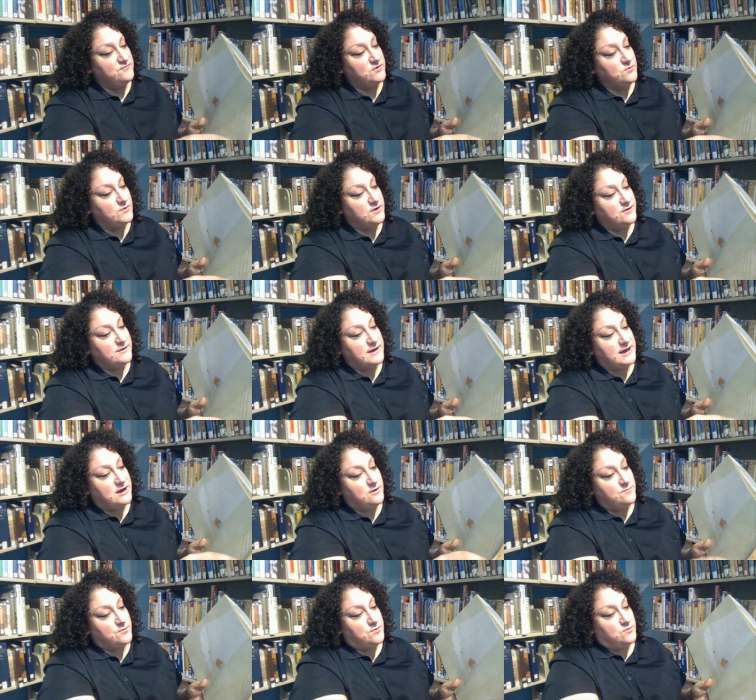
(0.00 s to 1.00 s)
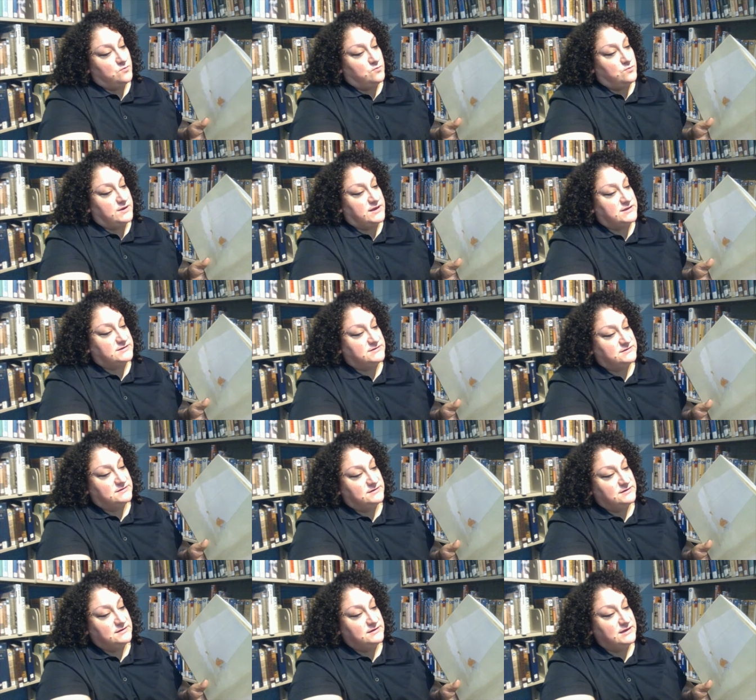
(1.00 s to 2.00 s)
Everywhere Albert went,
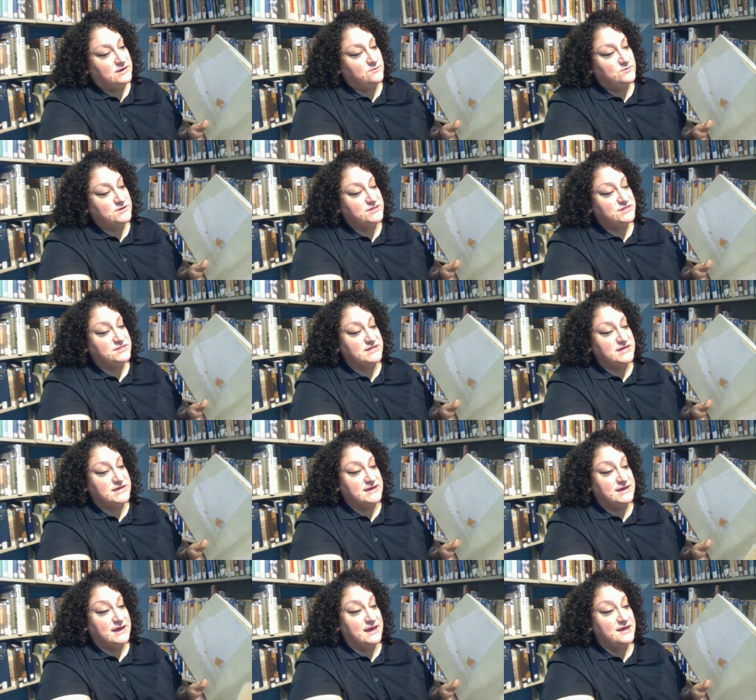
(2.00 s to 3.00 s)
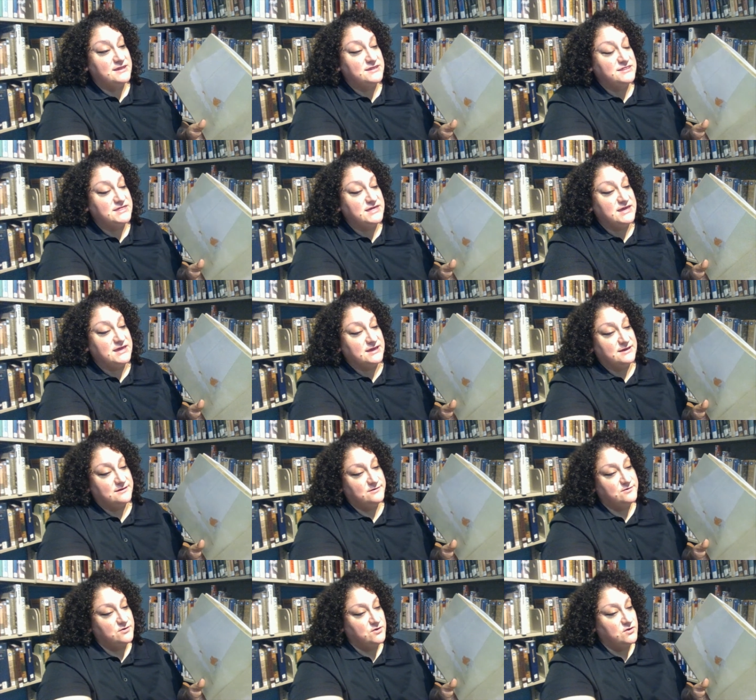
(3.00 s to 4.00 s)
he would think and think.
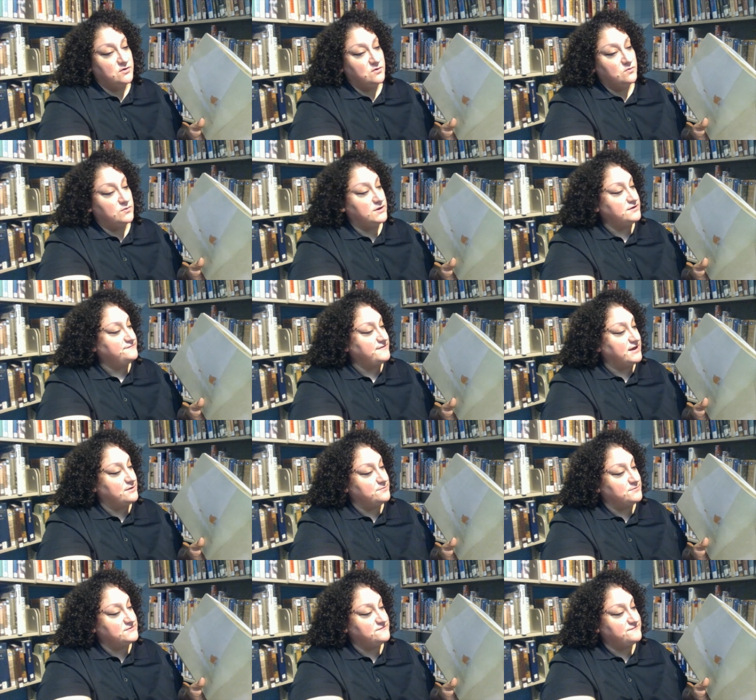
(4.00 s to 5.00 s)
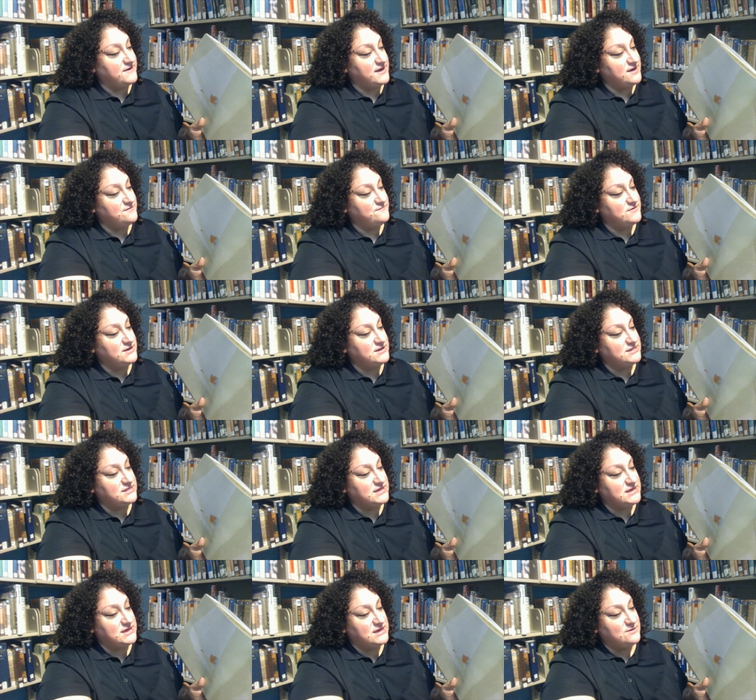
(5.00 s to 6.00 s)
One of Albert's favorite
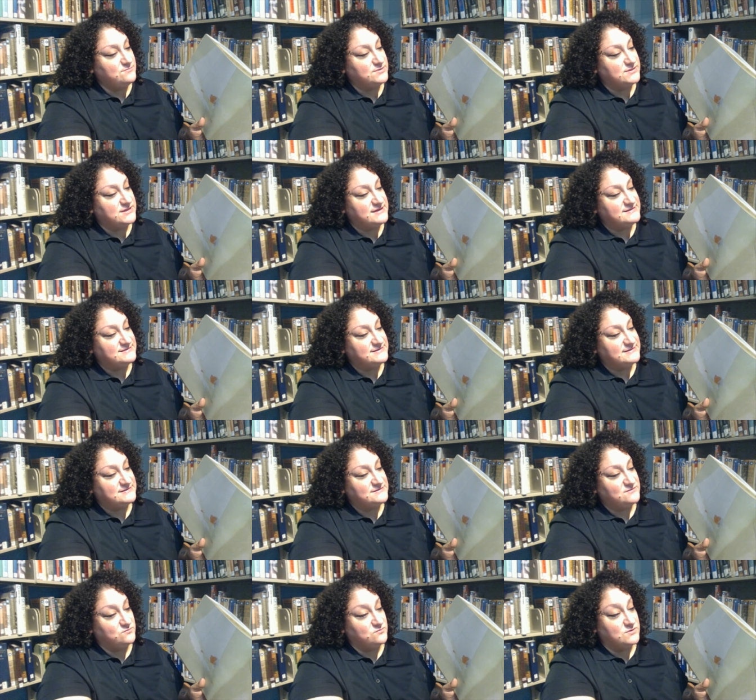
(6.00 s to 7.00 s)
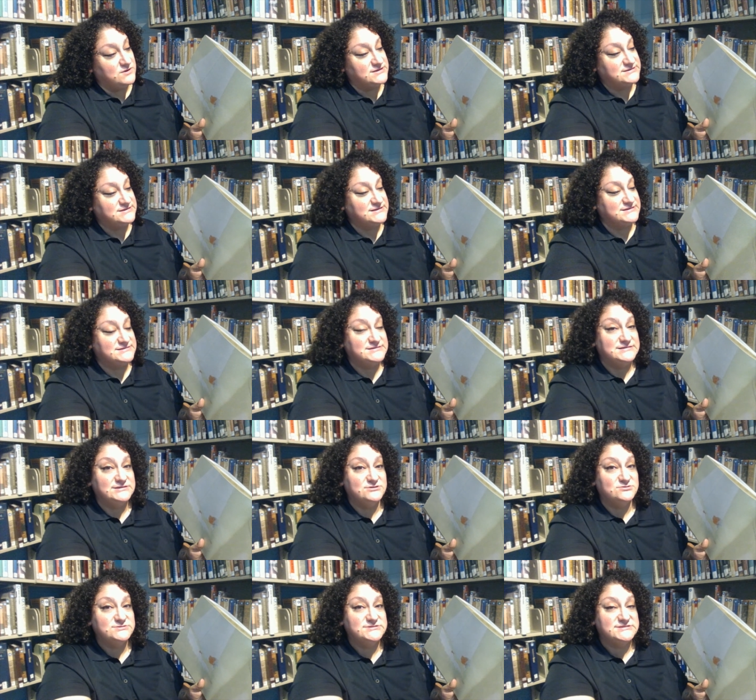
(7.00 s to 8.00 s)
thinking places was his
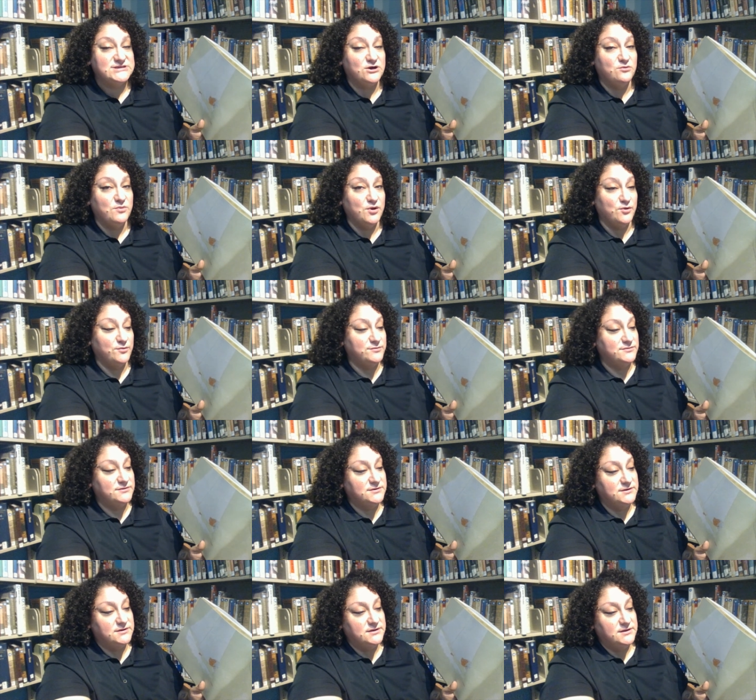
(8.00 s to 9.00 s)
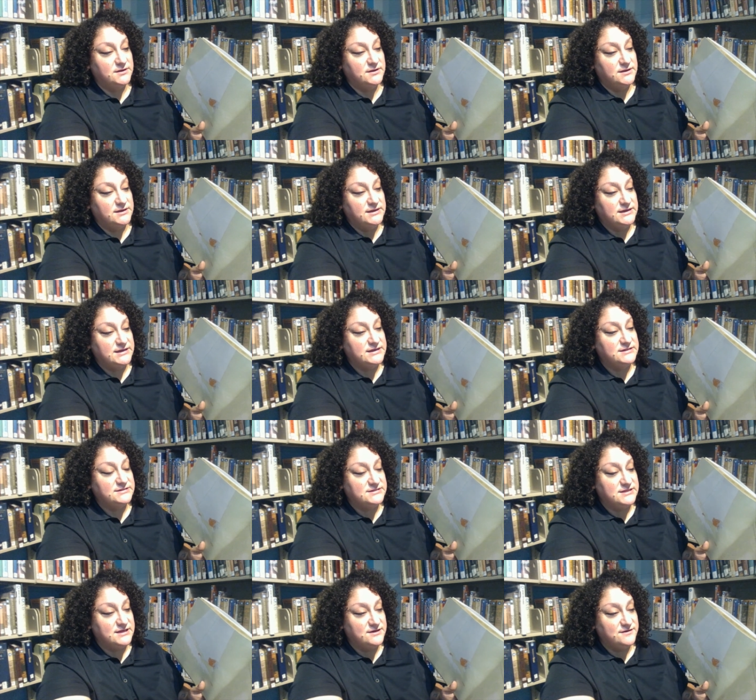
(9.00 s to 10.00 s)
little sailboat. He
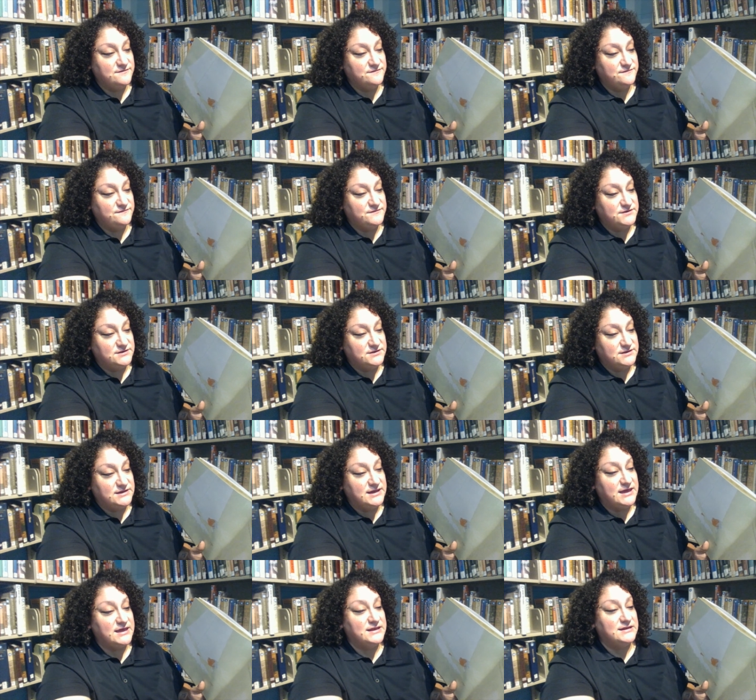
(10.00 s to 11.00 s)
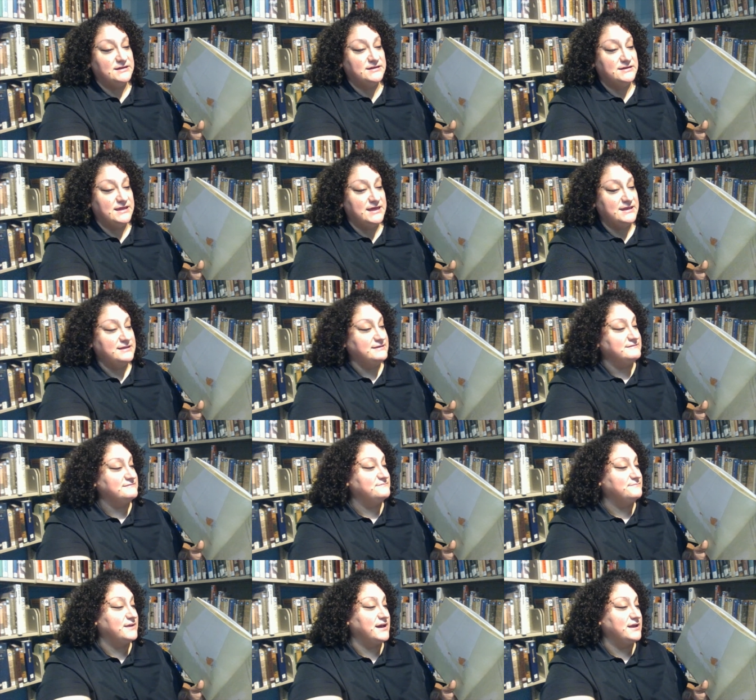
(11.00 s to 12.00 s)
loved and let his
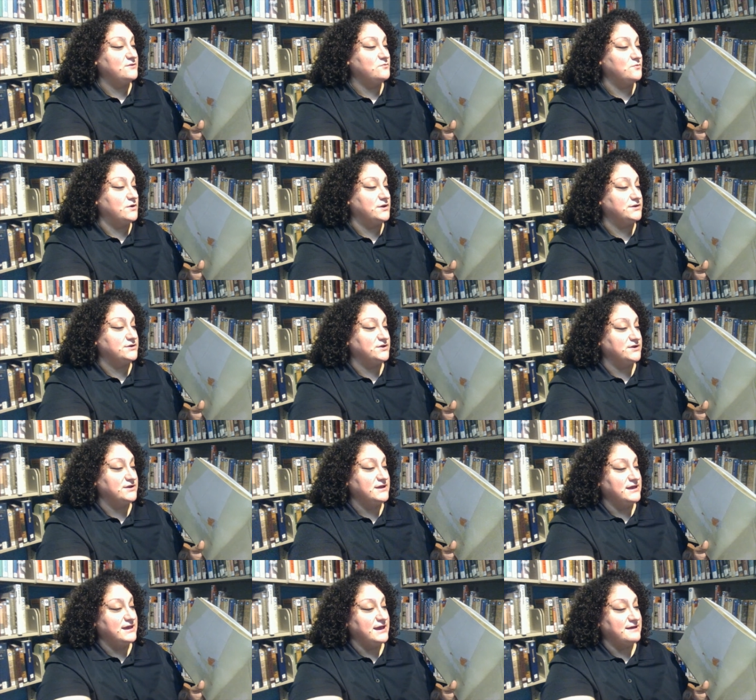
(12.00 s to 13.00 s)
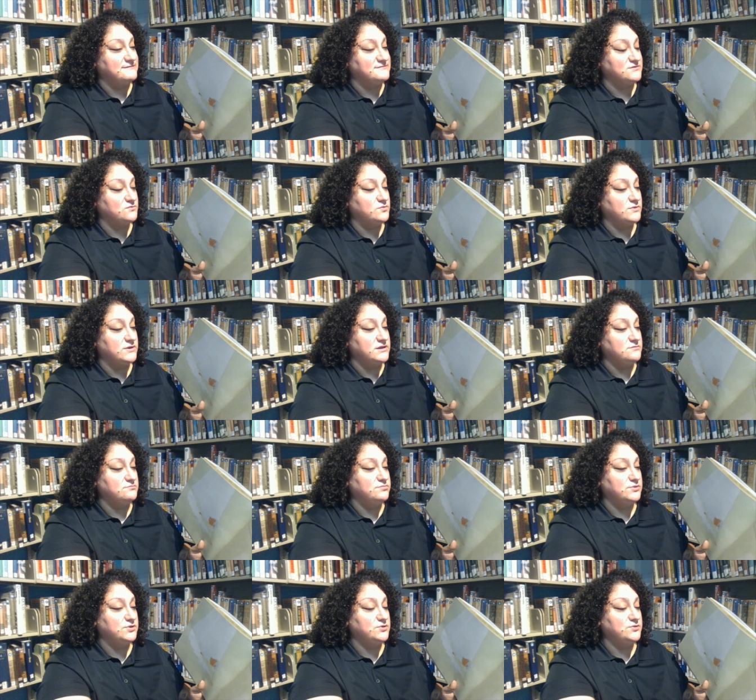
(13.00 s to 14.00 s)
mind wander as the wind
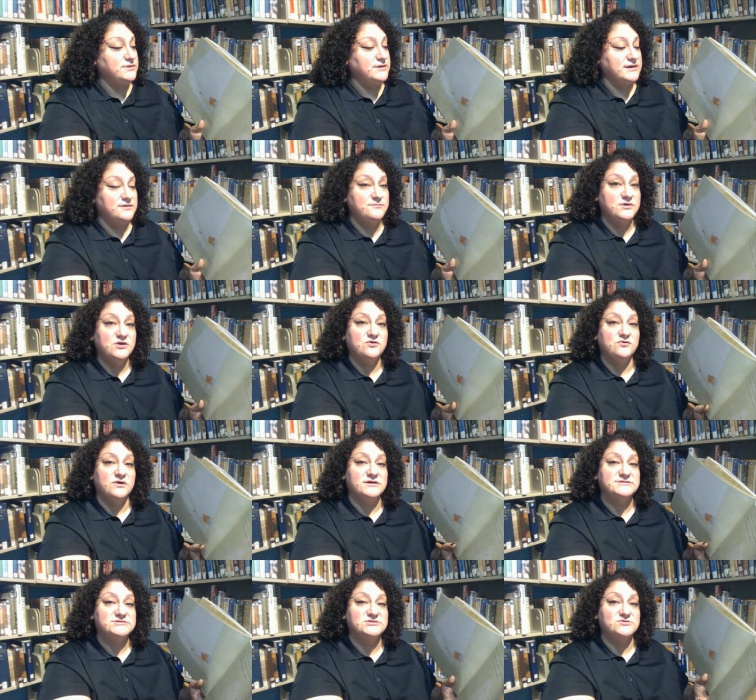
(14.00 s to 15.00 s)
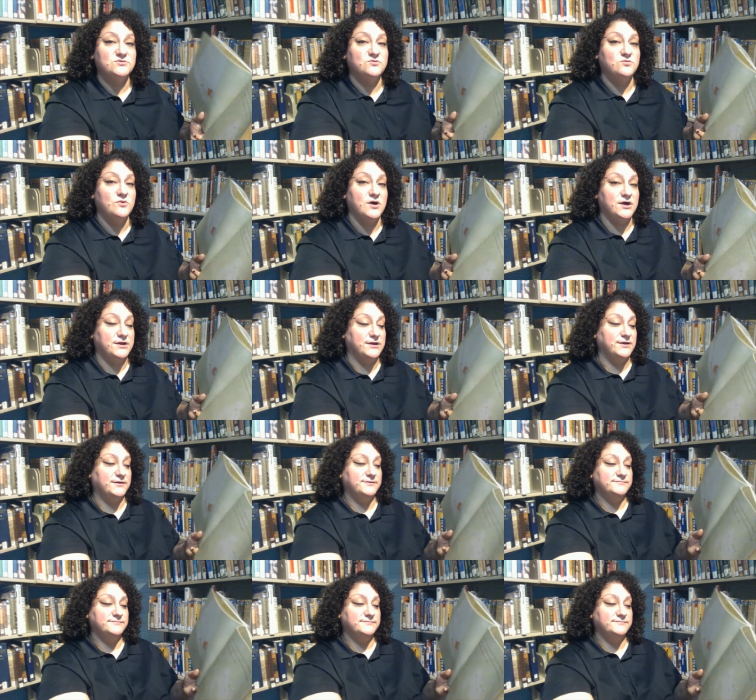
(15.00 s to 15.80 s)
blew him across the water.